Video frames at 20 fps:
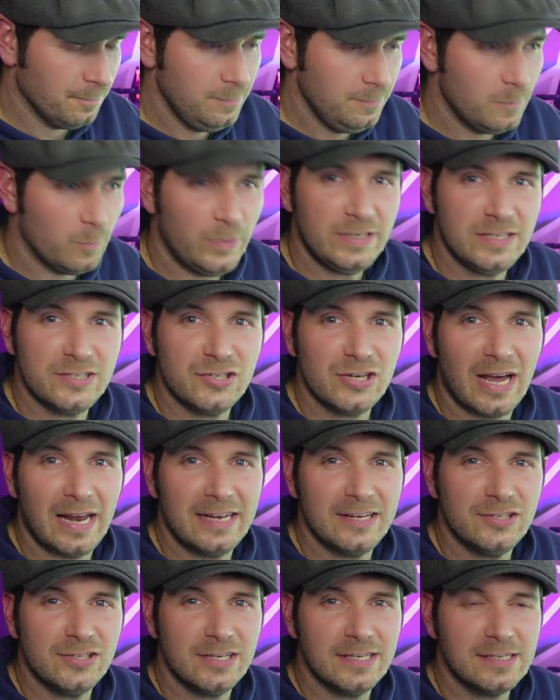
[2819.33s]
We did
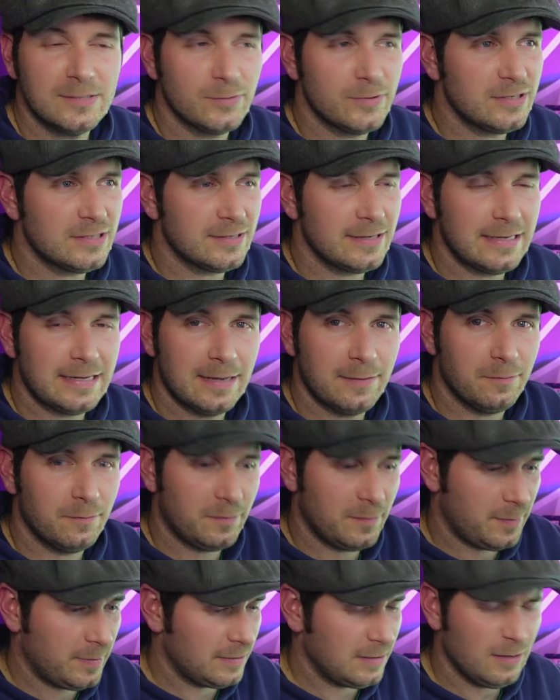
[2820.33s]
challenges. We used to eat them,
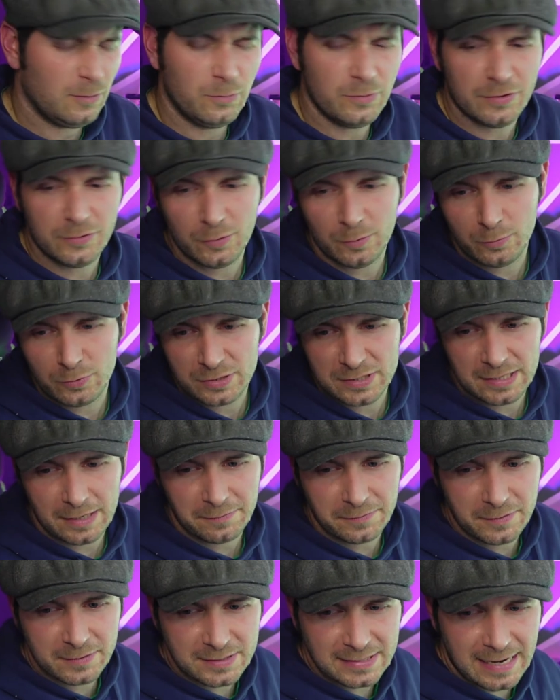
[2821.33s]
flipping, all the normal stuff
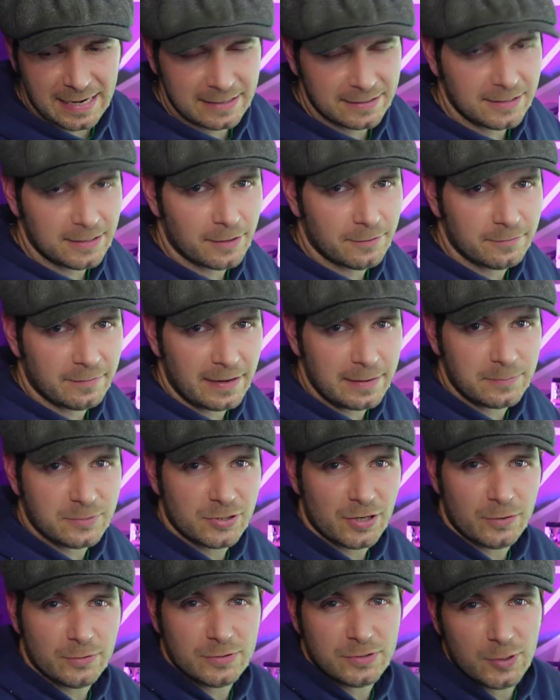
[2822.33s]
that, you know, vape
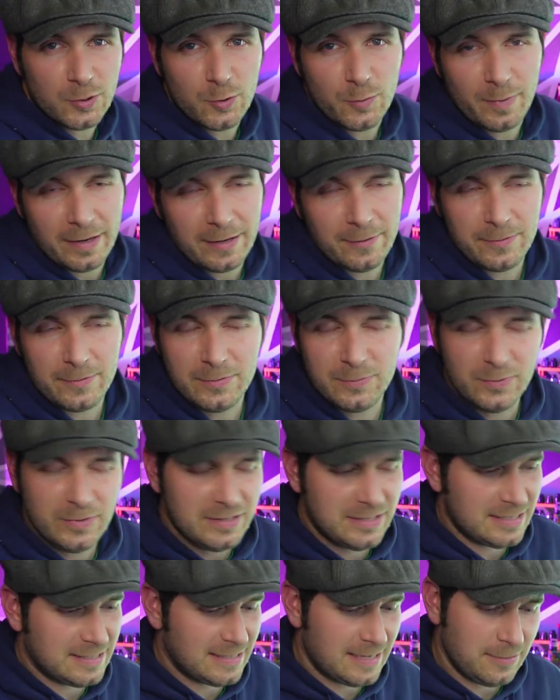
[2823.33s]
shows do. But
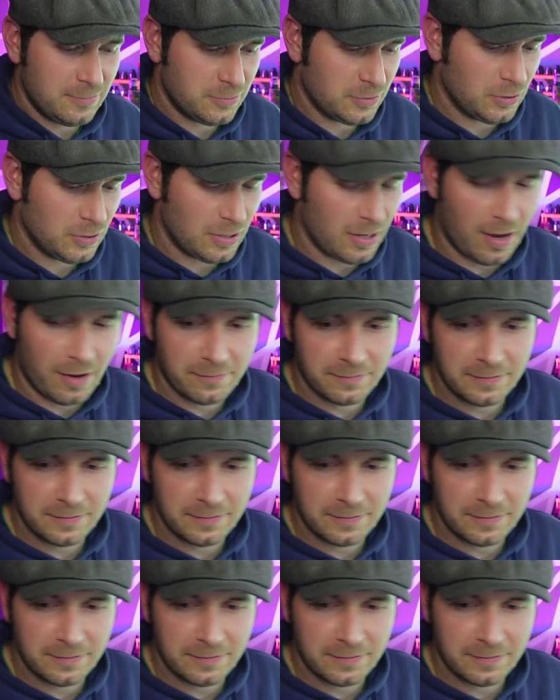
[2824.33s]
it was a good laugh. It